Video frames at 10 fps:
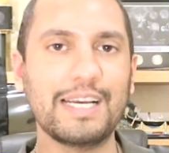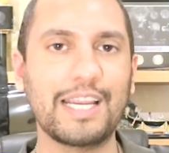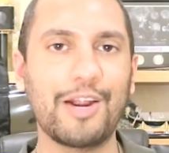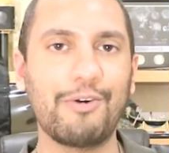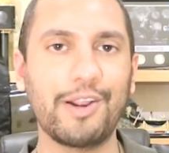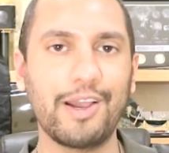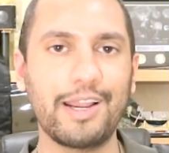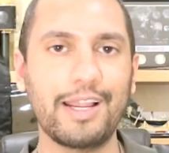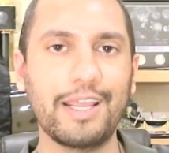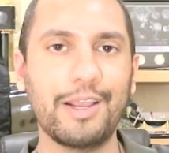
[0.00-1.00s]
and Keira
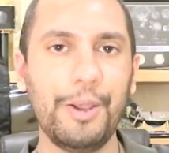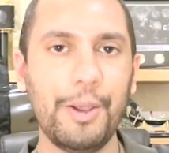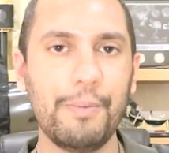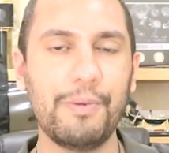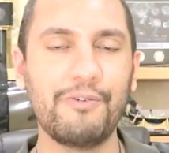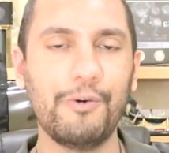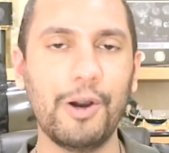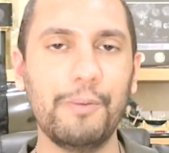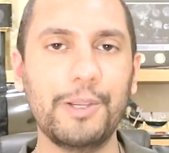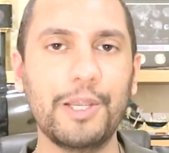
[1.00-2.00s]
Knightley
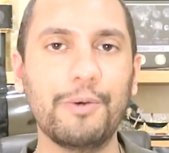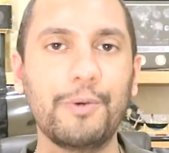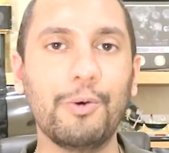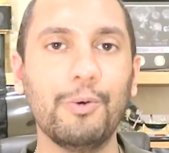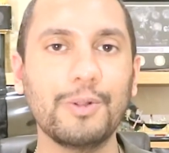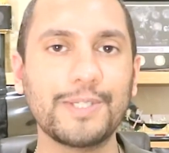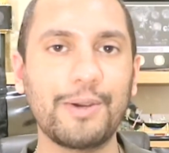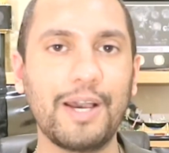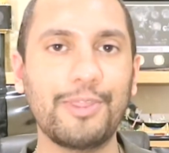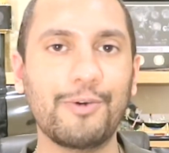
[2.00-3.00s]
before her. But you know, we
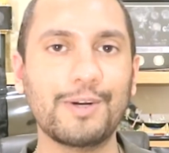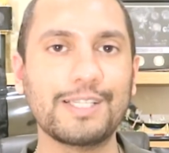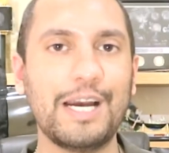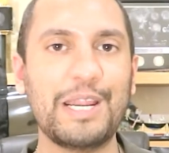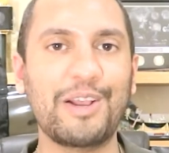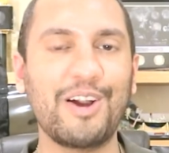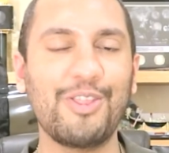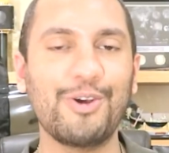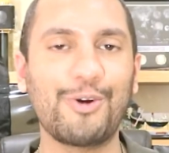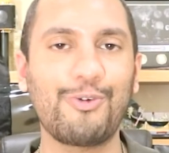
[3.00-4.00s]
also had the returning
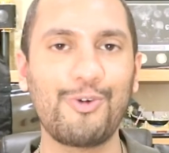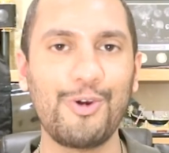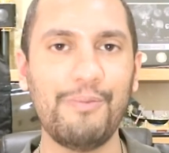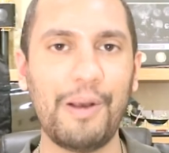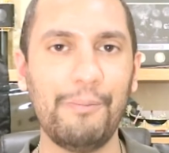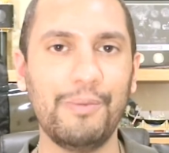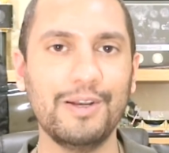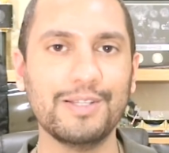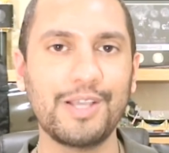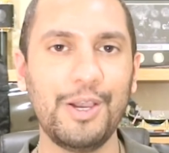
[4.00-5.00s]
other crew
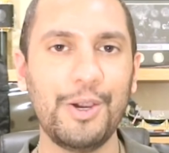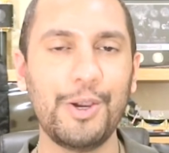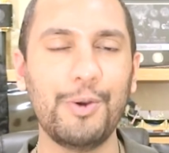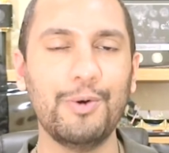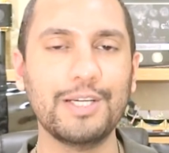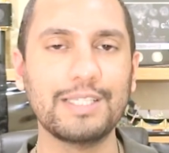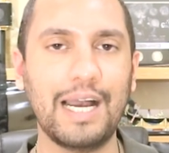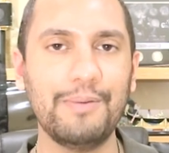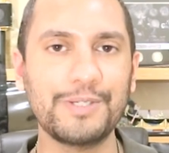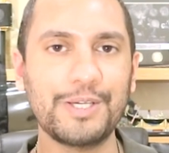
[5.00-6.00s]
members who were just
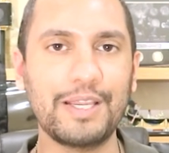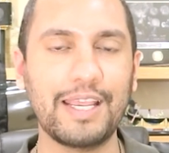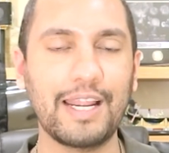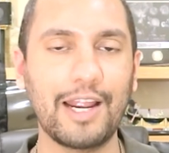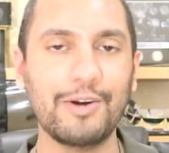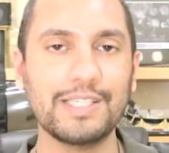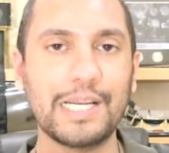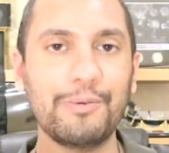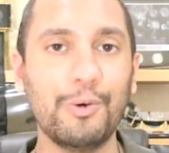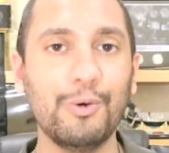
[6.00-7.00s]
absolutely hilarious.
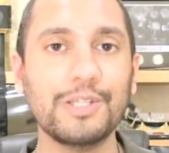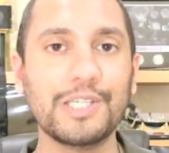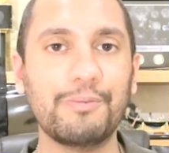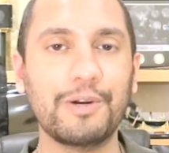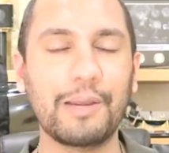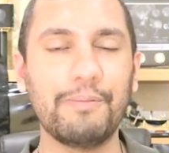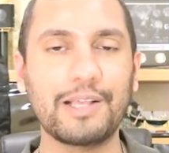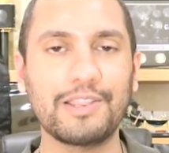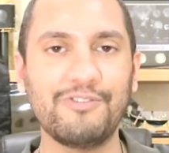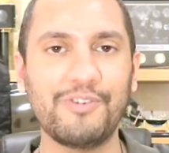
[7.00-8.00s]
They were also bringing
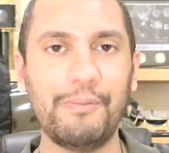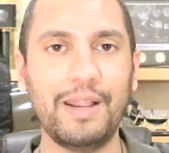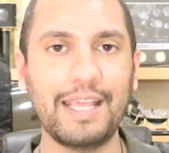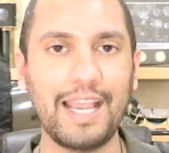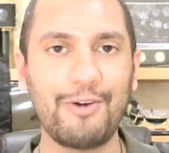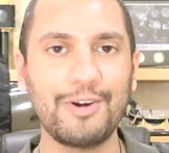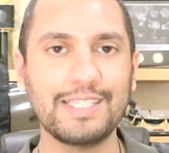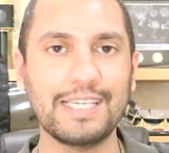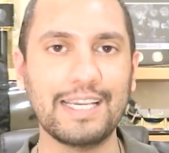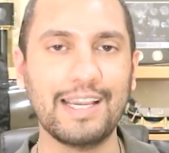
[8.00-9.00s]
back the
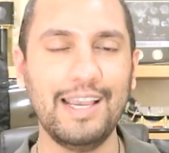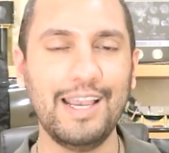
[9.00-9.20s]
familiarity,